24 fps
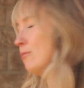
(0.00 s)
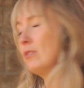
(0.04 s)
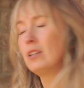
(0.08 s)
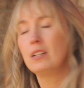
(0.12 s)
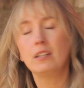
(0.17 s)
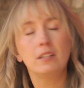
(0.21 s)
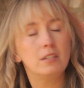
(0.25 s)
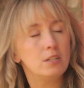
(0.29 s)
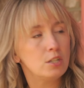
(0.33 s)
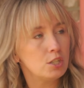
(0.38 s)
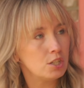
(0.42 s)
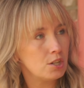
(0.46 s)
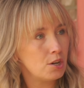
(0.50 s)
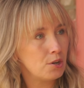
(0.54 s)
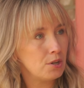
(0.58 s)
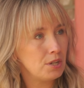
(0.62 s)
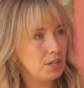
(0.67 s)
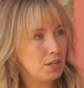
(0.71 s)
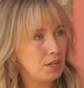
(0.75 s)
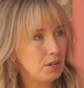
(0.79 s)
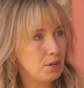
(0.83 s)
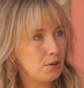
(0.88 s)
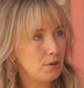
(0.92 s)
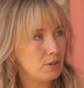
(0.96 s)
wanted to show
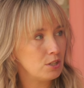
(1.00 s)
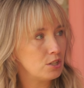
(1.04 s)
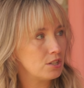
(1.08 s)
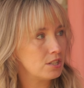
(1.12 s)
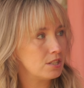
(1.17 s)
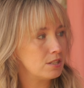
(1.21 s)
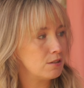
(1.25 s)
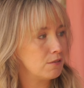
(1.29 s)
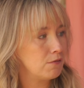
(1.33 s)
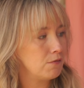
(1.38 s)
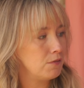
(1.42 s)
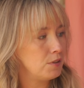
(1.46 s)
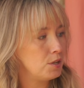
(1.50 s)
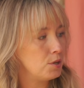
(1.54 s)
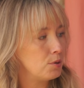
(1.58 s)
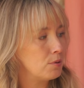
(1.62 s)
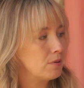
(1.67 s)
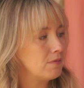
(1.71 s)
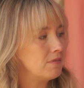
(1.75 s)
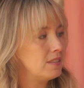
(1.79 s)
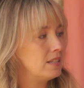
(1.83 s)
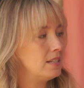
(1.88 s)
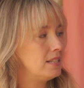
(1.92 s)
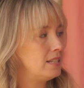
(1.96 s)
you just a few of
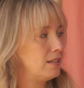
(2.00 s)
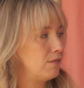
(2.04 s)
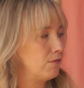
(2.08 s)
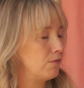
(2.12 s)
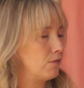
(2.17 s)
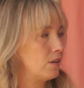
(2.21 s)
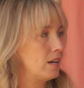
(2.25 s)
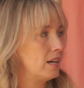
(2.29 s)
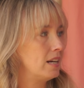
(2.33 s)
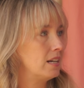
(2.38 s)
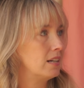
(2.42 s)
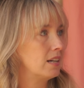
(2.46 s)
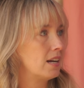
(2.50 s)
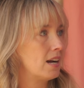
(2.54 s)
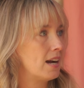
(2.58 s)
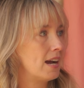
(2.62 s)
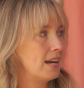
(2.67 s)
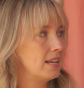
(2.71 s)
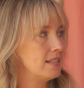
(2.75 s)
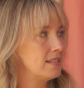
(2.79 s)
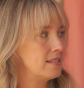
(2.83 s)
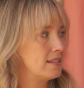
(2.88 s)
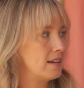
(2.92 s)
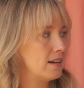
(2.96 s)
the different kinds